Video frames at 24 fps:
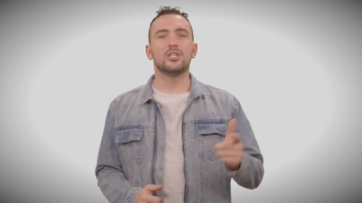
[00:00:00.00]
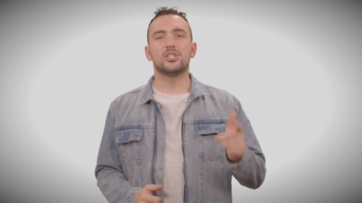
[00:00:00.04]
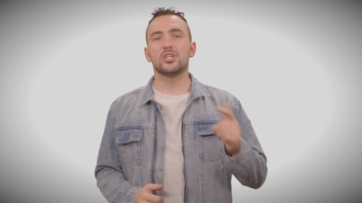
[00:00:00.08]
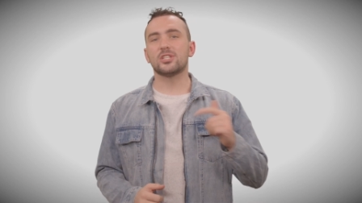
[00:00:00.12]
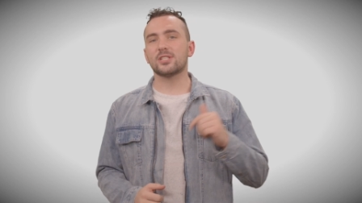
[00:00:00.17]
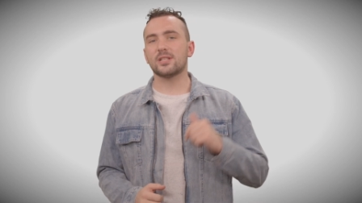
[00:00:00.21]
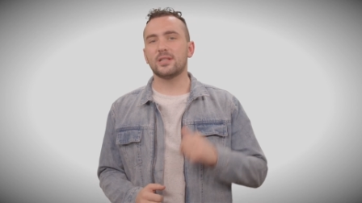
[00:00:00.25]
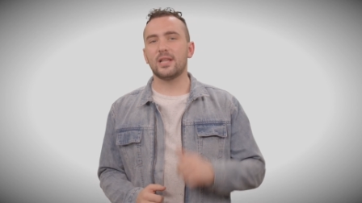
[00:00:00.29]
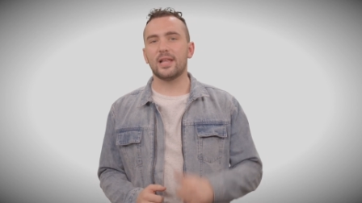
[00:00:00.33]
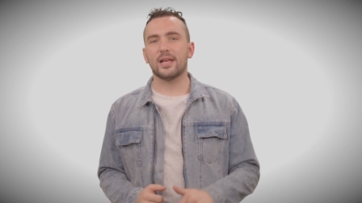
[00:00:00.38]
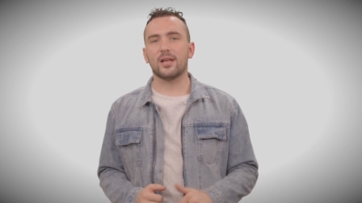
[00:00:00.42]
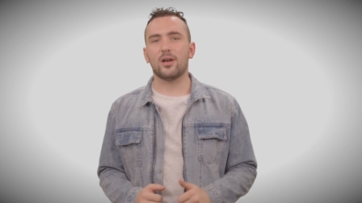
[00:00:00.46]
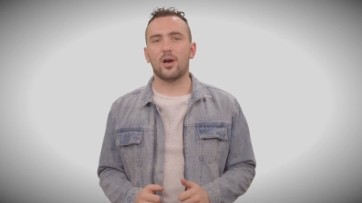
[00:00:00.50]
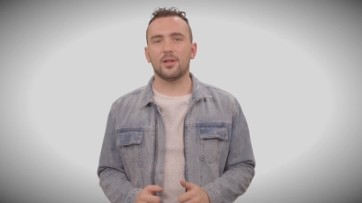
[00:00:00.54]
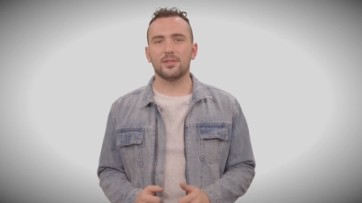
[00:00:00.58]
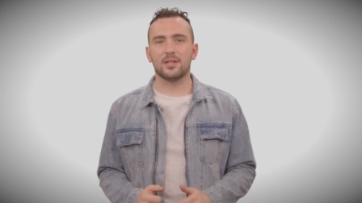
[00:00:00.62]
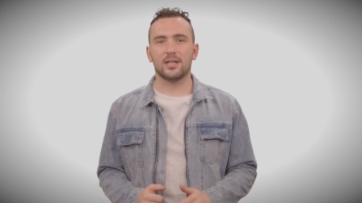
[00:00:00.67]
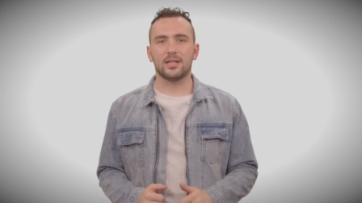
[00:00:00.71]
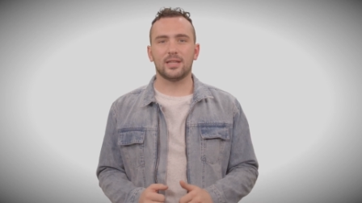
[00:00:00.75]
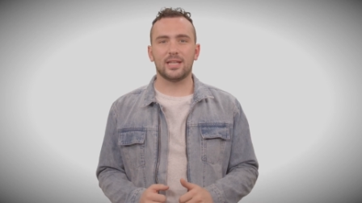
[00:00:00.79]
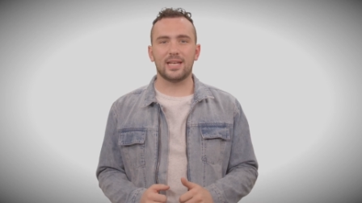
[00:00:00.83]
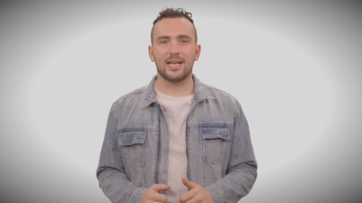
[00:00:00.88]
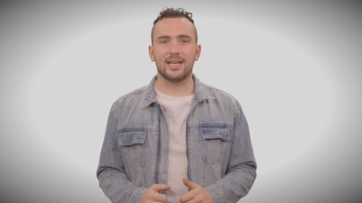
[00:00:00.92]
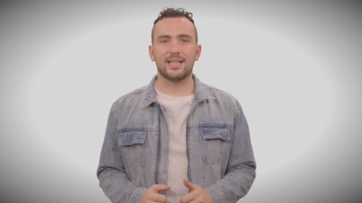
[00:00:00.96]
Just click on
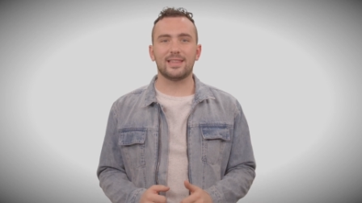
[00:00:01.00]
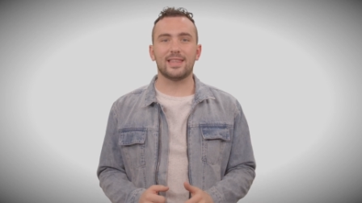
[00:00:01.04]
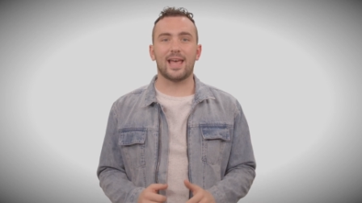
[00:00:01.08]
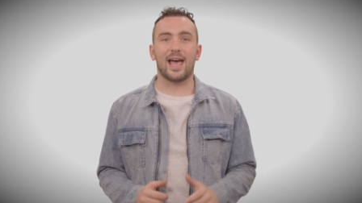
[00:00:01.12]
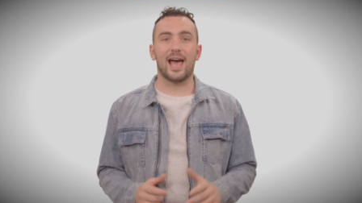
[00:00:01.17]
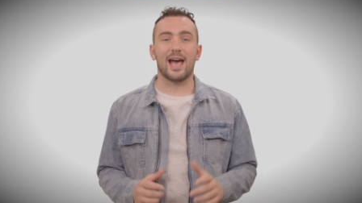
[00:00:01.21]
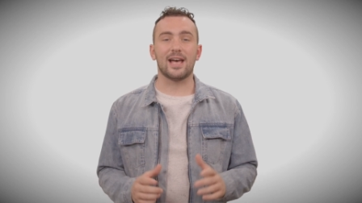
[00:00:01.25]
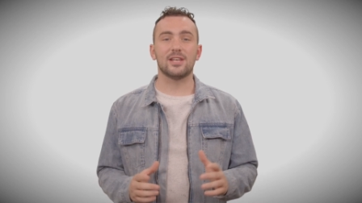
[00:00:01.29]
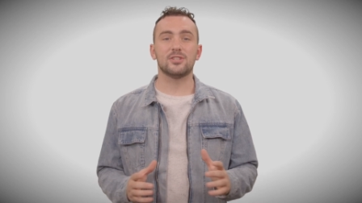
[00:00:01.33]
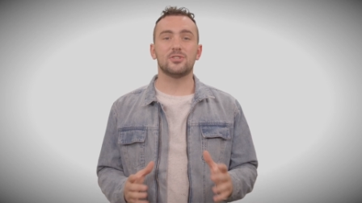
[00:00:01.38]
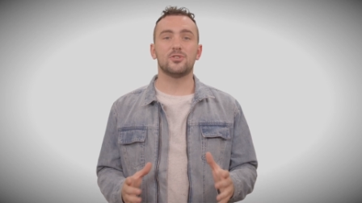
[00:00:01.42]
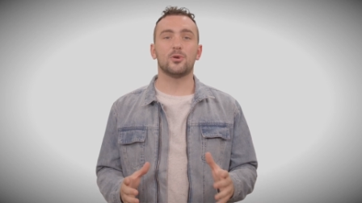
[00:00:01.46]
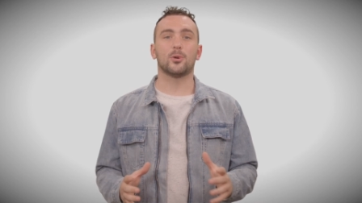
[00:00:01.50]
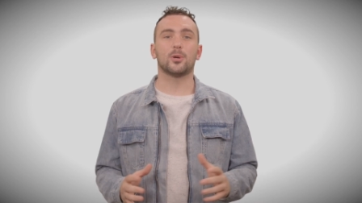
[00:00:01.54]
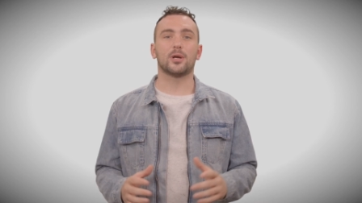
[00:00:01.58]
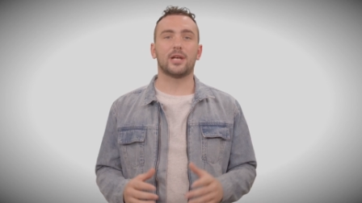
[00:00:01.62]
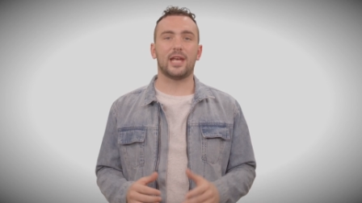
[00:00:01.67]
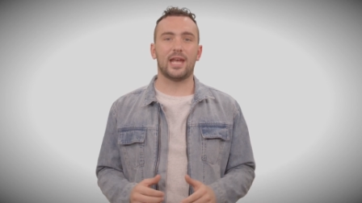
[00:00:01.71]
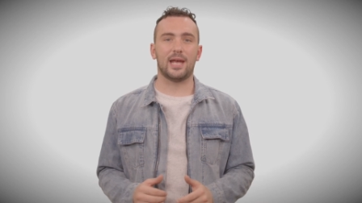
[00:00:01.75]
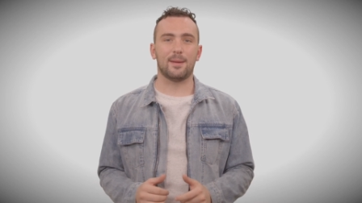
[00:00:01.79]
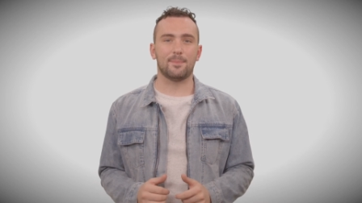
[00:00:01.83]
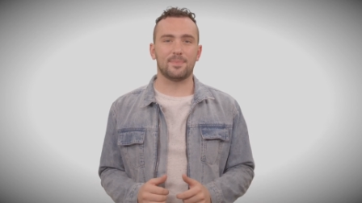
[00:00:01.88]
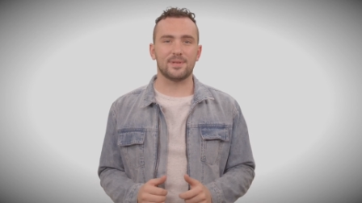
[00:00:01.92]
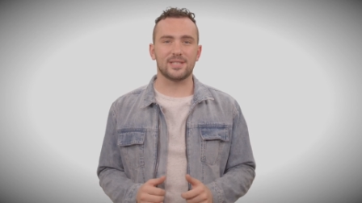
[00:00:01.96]
the link that has your
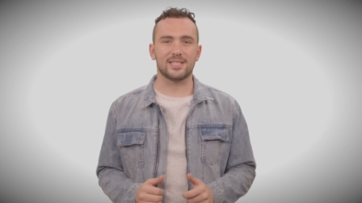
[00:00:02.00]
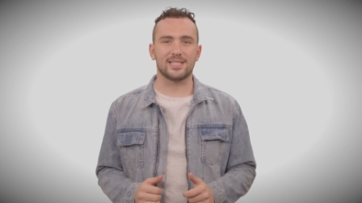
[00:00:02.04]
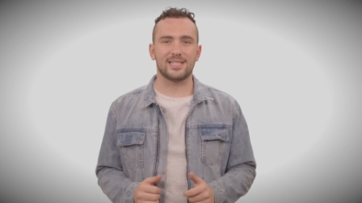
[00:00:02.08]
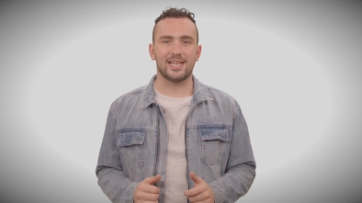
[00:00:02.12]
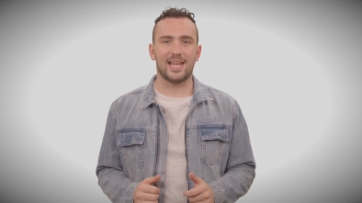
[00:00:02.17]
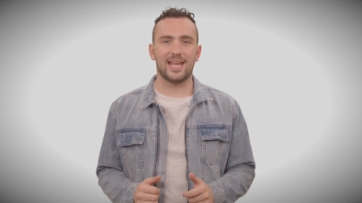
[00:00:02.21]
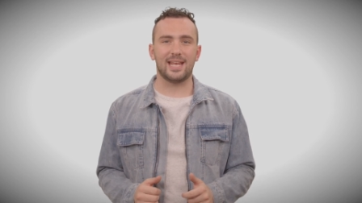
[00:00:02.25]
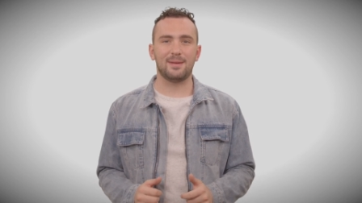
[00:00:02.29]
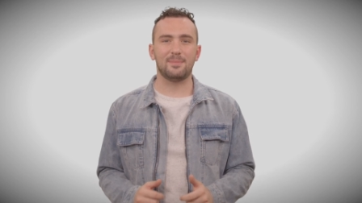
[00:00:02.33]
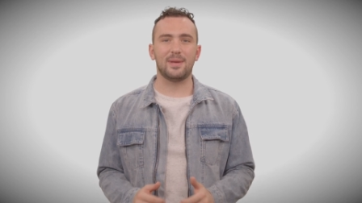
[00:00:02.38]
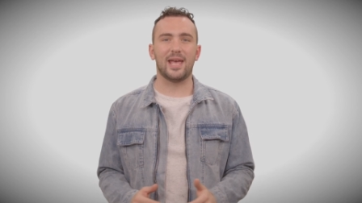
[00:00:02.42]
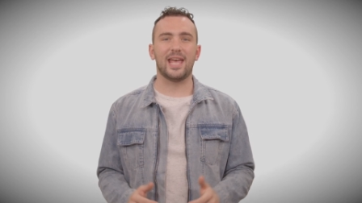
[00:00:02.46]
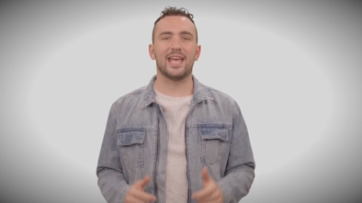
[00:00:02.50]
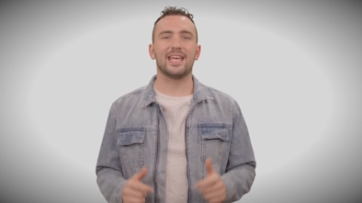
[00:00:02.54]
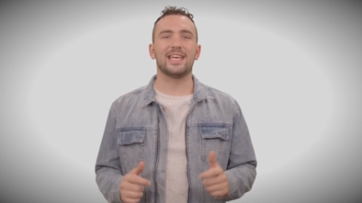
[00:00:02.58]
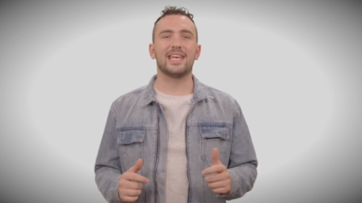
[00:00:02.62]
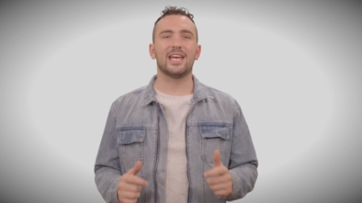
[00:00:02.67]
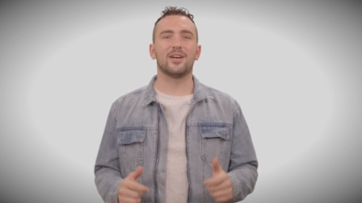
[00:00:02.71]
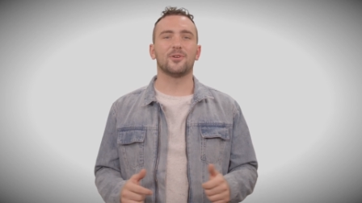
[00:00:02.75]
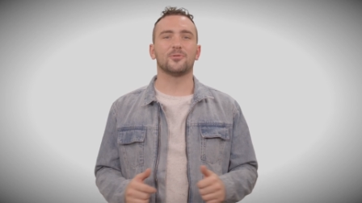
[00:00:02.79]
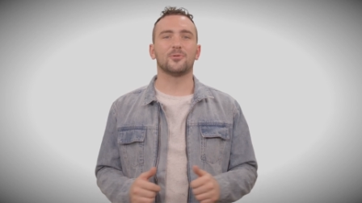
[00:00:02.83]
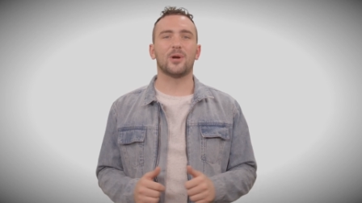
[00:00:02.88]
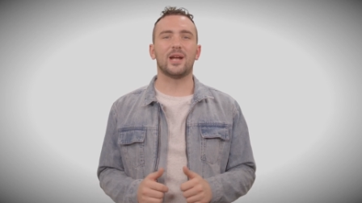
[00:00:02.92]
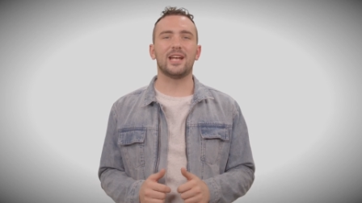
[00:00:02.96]
campus name and
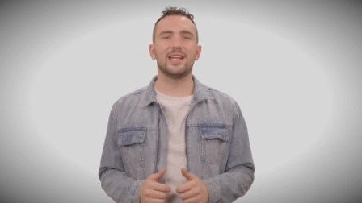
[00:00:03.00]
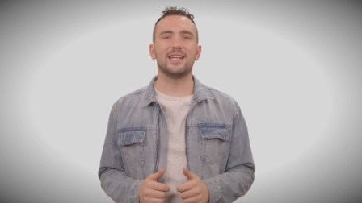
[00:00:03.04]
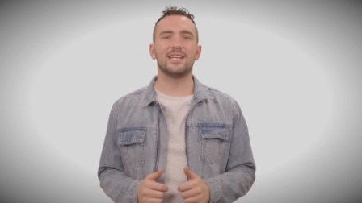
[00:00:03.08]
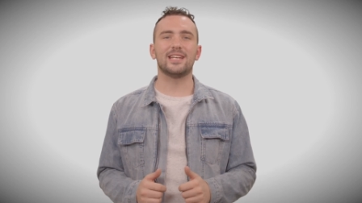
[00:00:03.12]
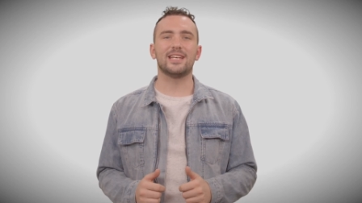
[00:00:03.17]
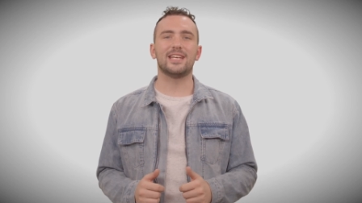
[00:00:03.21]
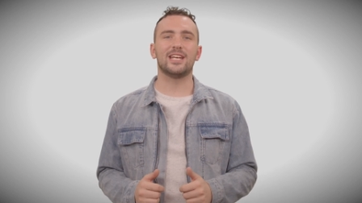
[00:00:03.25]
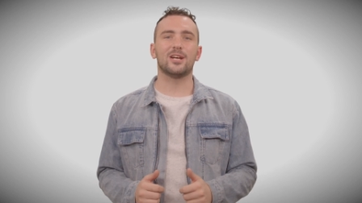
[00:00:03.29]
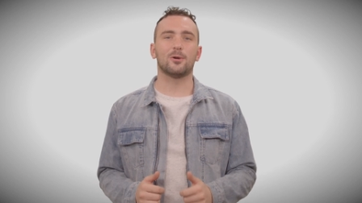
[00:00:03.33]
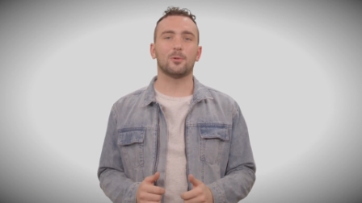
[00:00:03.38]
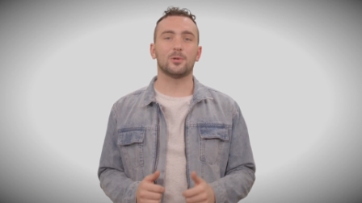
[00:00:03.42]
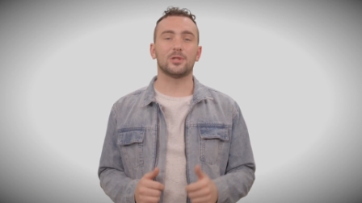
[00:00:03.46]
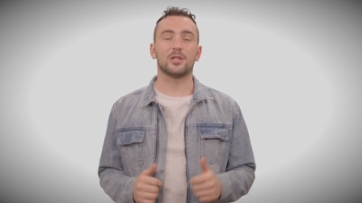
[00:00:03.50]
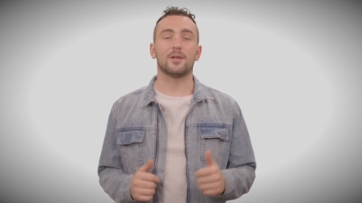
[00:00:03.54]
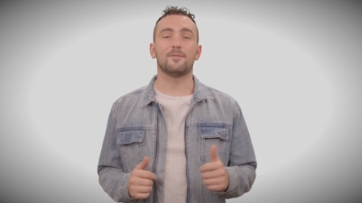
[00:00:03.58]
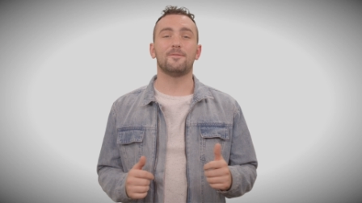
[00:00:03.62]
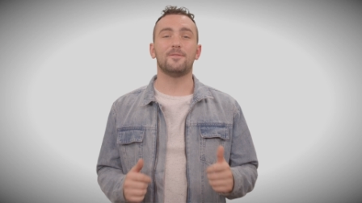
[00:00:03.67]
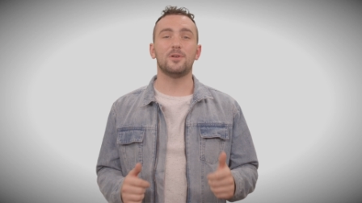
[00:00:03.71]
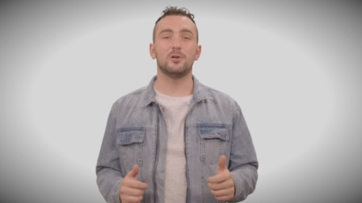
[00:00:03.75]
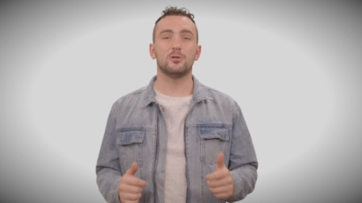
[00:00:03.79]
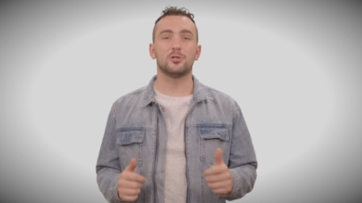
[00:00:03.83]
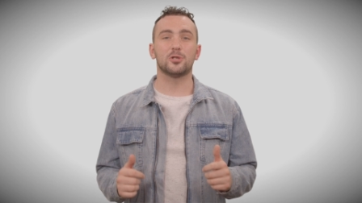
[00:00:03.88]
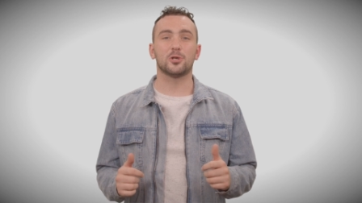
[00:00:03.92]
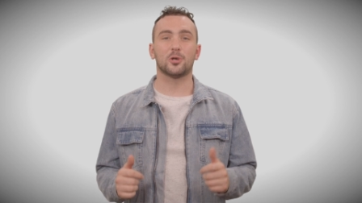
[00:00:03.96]
get ready to hear what the
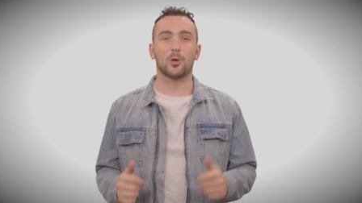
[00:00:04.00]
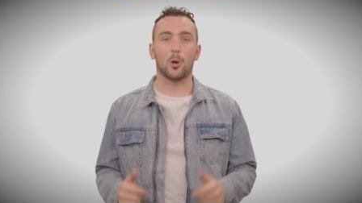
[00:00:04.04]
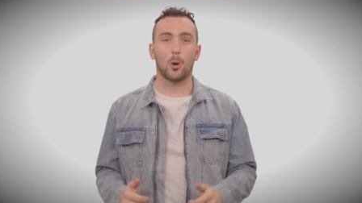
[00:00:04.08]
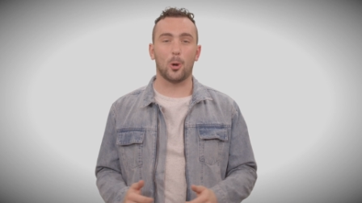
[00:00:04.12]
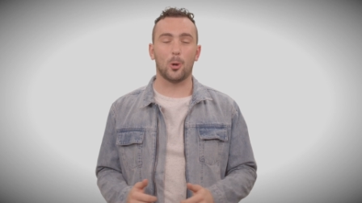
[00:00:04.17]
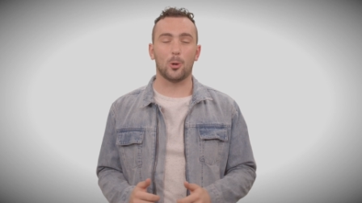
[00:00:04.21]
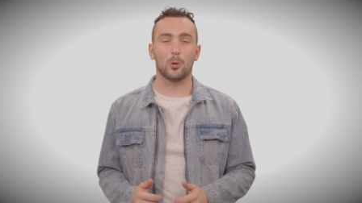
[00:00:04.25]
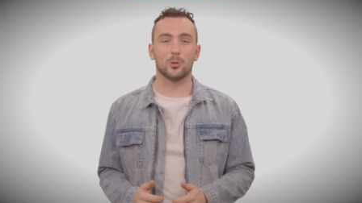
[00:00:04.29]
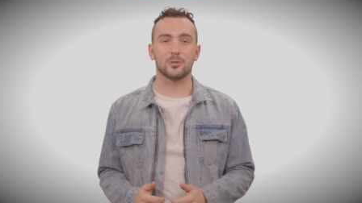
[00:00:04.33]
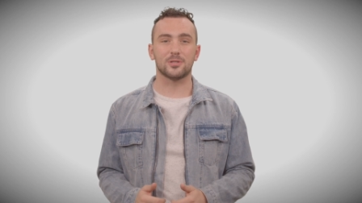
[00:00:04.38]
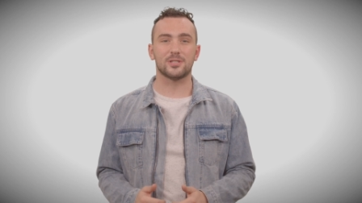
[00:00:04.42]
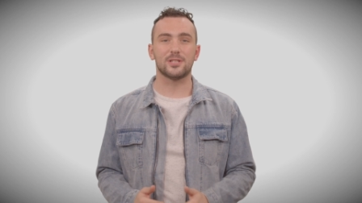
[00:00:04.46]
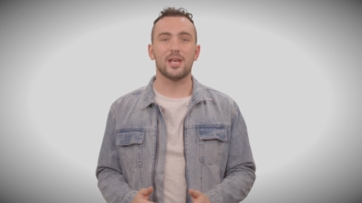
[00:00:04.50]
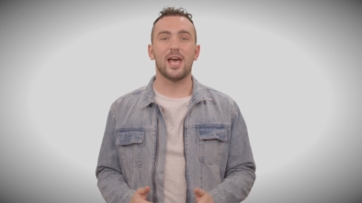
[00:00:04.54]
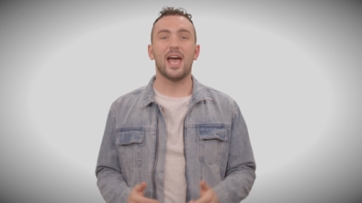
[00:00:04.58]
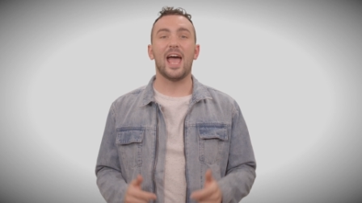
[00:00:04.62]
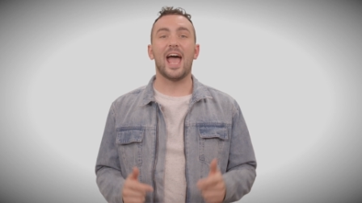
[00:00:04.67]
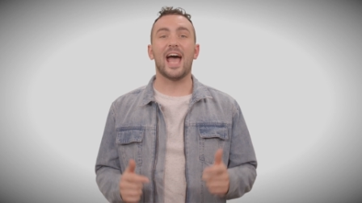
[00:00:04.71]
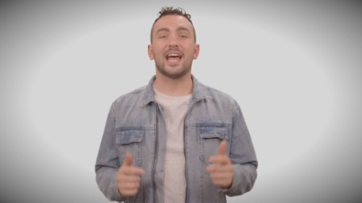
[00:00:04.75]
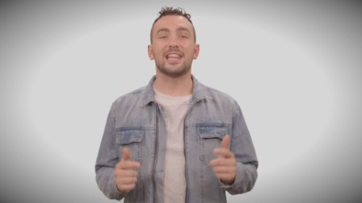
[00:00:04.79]
future holds